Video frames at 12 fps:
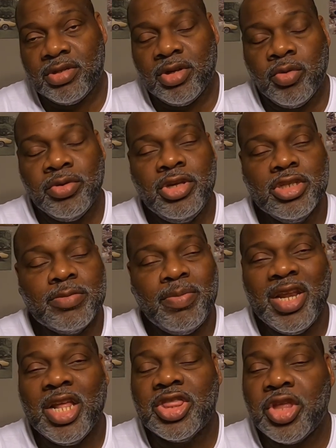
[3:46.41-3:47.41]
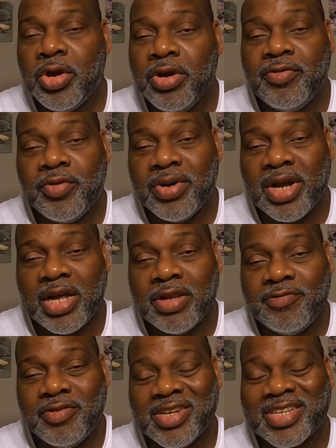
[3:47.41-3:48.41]
You know, when you're spending
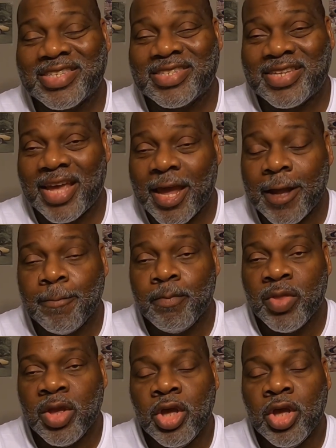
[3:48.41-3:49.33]
$34 for a steak,